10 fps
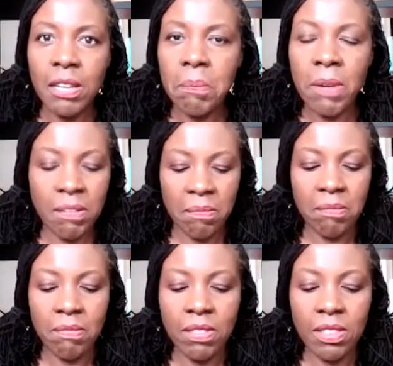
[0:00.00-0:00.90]

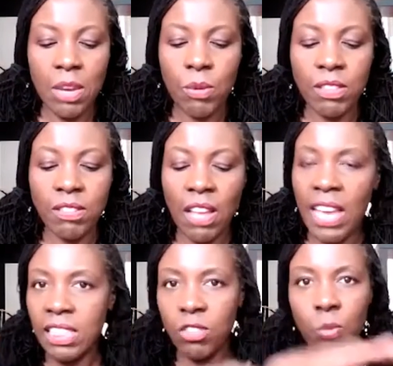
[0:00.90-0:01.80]
But I
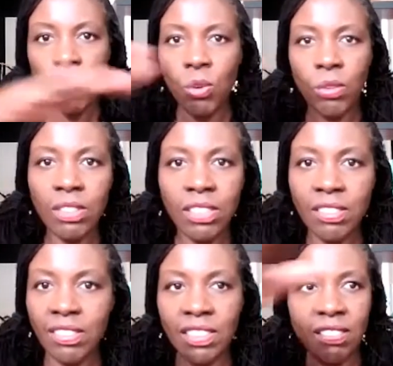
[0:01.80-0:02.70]
hit this wall,
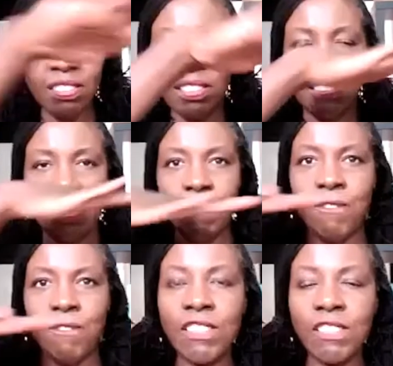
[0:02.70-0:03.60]
this
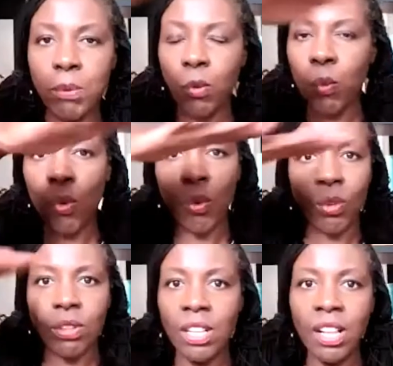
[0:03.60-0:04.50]
invisible
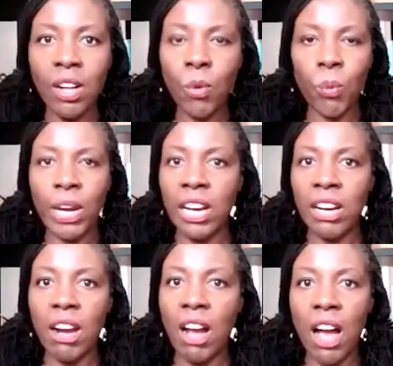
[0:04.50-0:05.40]
wall
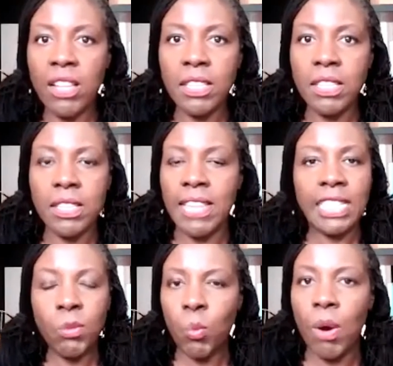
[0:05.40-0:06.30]
where they
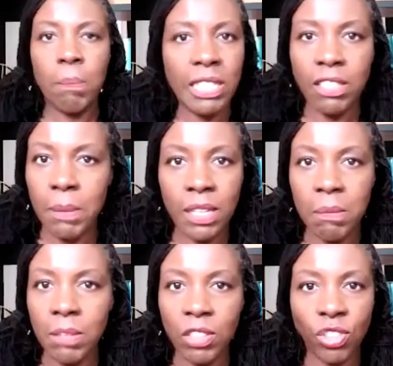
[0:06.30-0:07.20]
didn't want me to be a
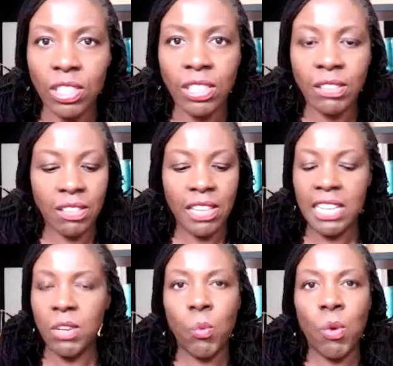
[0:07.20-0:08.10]
commissioner. They
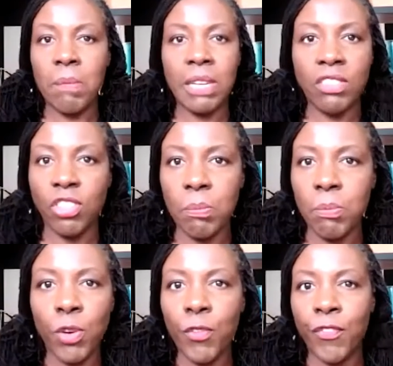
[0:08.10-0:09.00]
didn't want me to
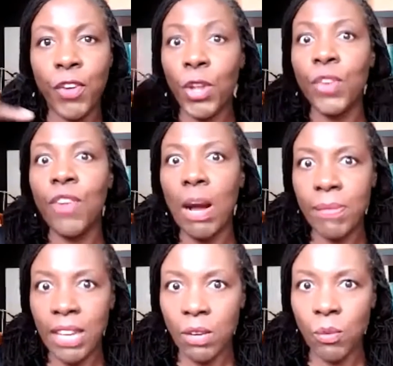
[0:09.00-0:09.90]
move further up
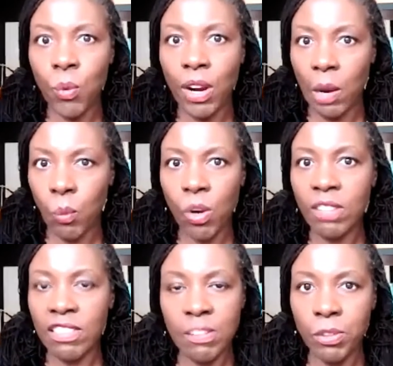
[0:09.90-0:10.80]
than where I
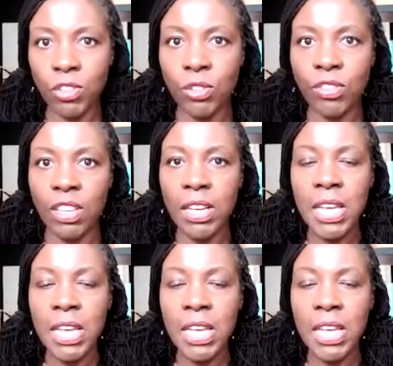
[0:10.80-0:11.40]
was as a producer.